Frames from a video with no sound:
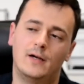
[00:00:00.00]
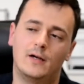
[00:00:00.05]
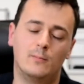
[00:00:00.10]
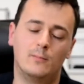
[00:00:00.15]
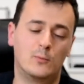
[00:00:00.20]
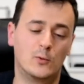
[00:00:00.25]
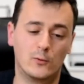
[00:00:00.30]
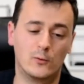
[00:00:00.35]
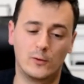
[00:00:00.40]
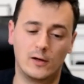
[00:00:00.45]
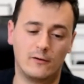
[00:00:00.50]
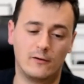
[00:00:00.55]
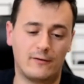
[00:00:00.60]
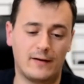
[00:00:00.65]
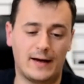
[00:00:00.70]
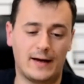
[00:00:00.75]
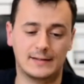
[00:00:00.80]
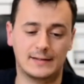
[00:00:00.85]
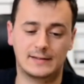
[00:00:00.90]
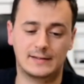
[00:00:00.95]
improve really
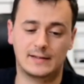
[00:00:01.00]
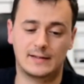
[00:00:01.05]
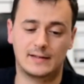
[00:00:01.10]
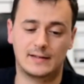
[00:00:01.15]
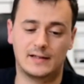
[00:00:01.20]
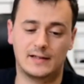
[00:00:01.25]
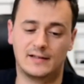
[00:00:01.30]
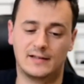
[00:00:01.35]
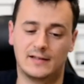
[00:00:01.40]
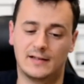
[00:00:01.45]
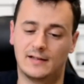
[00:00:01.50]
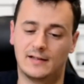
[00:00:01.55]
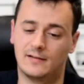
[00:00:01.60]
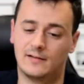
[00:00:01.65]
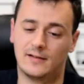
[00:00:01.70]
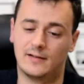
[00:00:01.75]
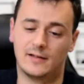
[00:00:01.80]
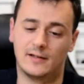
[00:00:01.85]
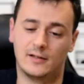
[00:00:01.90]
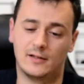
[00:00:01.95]
fast and then
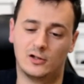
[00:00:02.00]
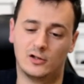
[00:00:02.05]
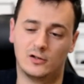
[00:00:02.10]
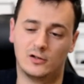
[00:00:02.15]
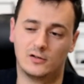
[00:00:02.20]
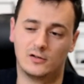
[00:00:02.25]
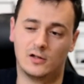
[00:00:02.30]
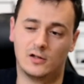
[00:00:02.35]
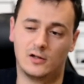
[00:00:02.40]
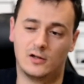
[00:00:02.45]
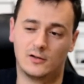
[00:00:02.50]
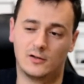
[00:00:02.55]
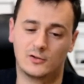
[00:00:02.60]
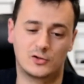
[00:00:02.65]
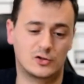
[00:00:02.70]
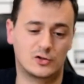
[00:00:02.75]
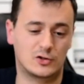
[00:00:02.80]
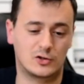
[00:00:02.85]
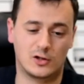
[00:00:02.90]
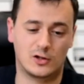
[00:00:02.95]
they uh,
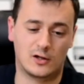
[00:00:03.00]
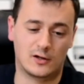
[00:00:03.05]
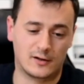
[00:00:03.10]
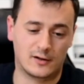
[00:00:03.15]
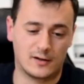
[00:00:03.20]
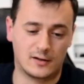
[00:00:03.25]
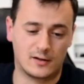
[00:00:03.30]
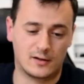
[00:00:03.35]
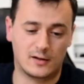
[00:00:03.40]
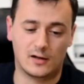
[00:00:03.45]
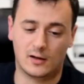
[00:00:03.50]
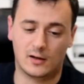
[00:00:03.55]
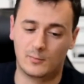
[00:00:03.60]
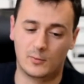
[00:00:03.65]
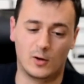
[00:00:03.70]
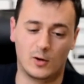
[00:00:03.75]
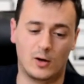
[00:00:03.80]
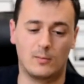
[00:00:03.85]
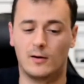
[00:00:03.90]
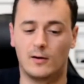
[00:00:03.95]
start getting like
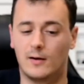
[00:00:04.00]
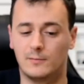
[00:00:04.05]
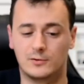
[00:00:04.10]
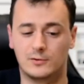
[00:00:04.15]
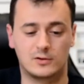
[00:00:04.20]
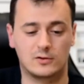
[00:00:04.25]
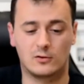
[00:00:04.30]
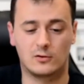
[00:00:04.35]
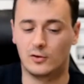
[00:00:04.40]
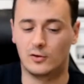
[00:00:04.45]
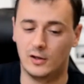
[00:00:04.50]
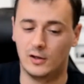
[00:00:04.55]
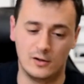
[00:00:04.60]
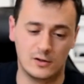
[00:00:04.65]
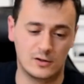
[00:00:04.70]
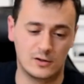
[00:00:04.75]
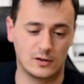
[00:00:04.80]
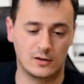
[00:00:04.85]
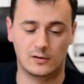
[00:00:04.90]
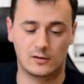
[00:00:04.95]
problems or
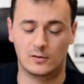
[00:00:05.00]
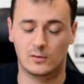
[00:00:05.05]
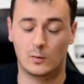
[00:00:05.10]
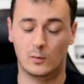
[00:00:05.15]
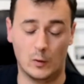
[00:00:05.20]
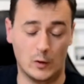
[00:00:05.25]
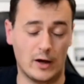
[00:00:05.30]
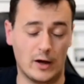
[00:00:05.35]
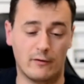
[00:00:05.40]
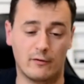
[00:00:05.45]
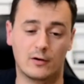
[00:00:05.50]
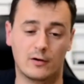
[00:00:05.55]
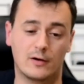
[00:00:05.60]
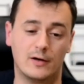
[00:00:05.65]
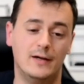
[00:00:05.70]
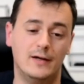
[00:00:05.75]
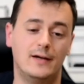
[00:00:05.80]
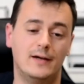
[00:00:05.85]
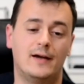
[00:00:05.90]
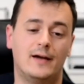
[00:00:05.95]
injured or whatever
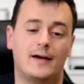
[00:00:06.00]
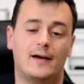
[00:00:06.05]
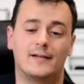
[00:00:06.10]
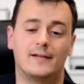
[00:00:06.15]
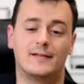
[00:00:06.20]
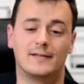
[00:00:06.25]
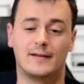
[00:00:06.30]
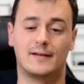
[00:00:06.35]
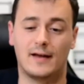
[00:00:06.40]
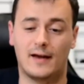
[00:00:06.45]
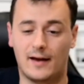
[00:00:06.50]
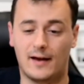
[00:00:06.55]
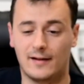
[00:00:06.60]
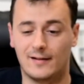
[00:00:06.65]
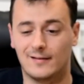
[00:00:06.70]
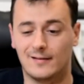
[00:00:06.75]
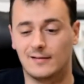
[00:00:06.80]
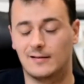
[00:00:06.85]
and then